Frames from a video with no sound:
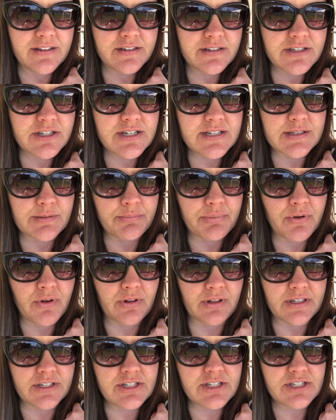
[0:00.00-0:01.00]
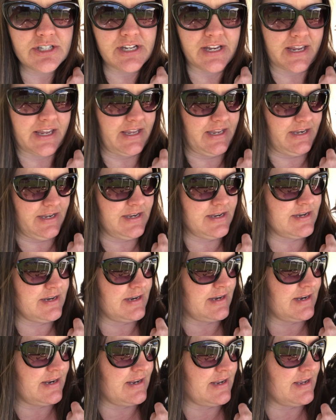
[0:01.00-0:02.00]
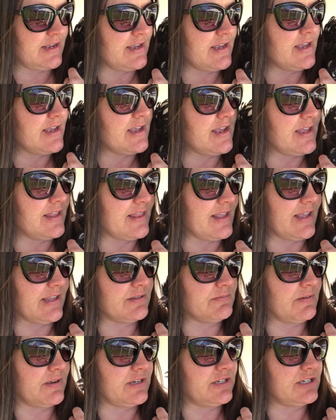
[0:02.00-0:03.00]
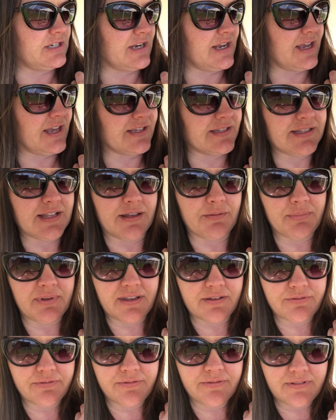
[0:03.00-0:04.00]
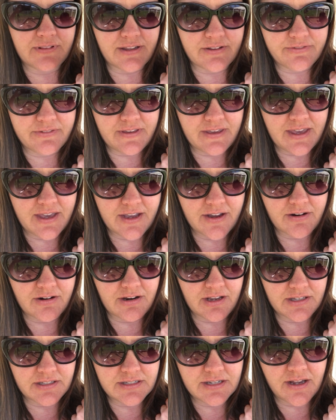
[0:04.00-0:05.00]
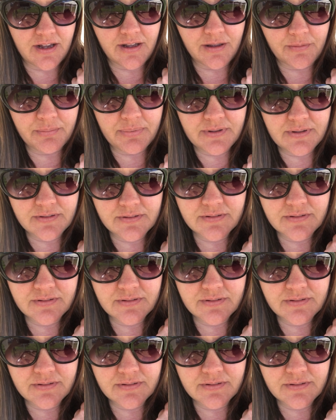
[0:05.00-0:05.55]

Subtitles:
She's a Polish chicken. That's why she has that big fluffy hair on top.